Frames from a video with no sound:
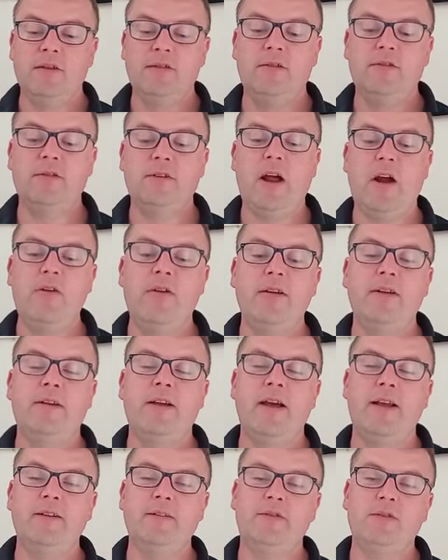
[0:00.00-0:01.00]
She's carrying
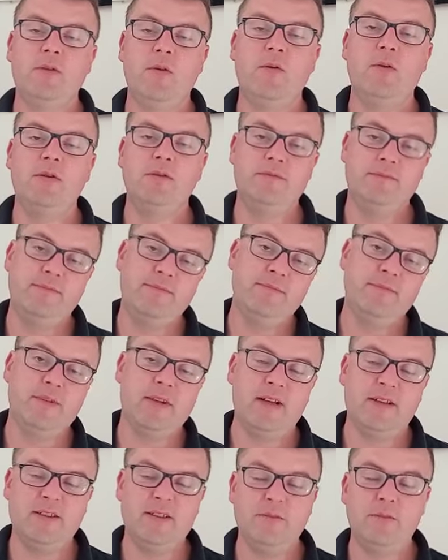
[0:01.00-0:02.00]
10 stone.
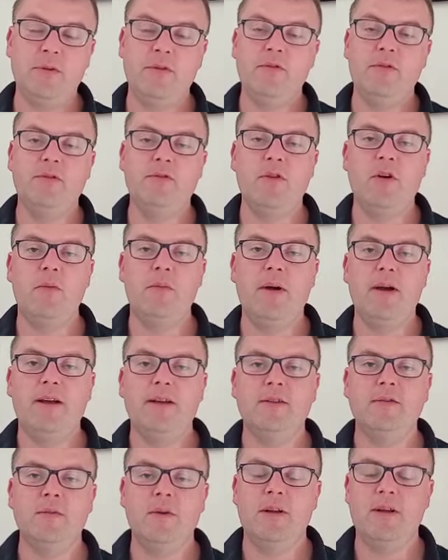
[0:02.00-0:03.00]
That's a bit of a drawback
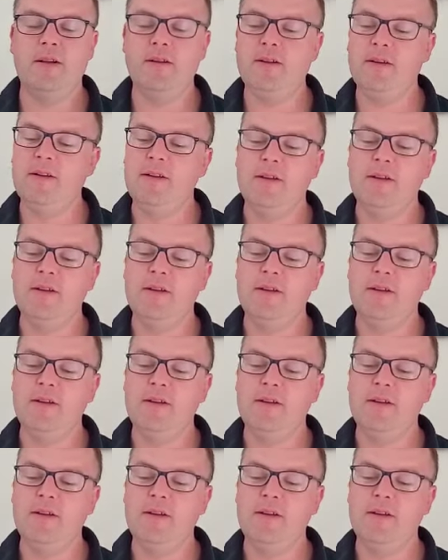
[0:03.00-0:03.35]
as well.